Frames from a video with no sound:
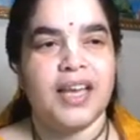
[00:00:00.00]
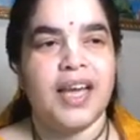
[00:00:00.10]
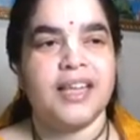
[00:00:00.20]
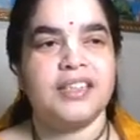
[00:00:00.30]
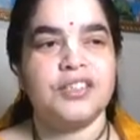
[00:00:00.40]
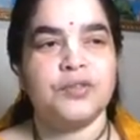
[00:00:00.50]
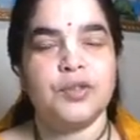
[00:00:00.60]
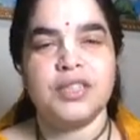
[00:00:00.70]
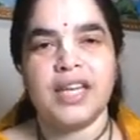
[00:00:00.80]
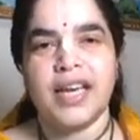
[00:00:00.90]
And the
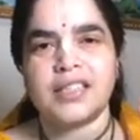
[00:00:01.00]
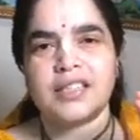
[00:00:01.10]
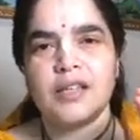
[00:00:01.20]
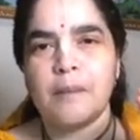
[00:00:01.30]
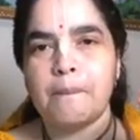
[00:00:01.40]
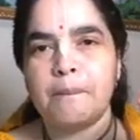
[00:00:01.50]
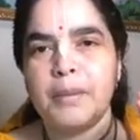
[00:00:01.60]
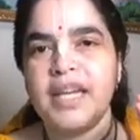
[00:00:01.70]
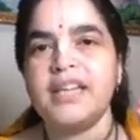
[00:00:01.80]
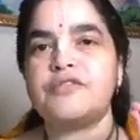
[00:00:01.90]
devotee has
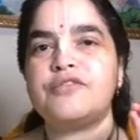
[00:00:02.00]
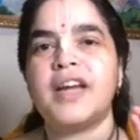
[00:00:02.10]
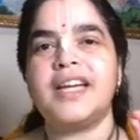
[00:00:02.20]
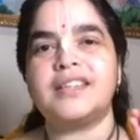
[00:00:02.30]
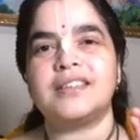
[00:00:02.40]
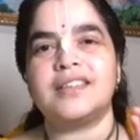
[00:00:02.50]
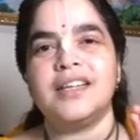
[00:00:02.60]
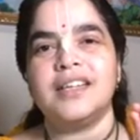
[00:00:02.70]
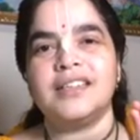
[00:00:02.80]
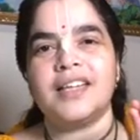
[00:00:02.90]
complete faith
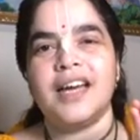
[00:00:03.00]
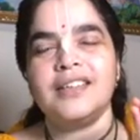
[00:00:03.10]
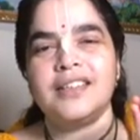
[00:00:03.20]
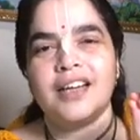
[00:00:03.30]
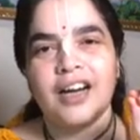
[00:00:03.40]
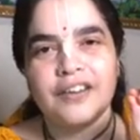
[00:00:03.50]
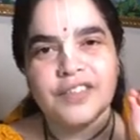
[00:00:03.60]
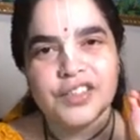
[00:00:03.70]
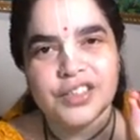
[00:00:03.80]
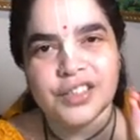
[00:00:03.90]
that
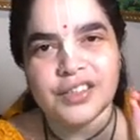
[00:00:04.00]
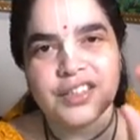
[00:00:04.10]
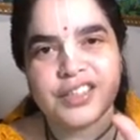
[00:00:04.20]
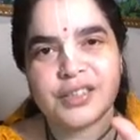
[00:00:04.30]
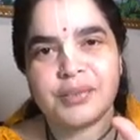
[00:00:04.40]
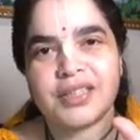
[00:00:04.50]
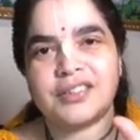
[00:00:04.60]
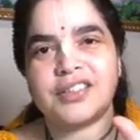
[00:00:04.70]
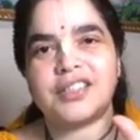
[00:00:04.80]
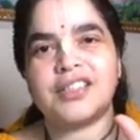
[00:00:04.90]
avashya rakshibe
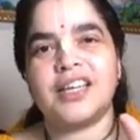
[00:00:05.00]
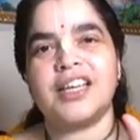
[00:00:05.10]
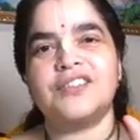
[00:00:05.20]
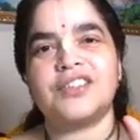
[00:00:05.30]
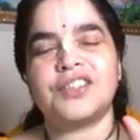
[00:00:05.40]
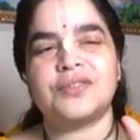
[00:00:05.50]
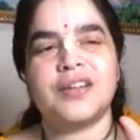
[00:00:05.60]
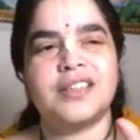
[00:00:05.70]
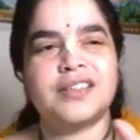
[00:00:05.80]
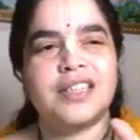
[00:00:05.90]
Krishna e vishwas.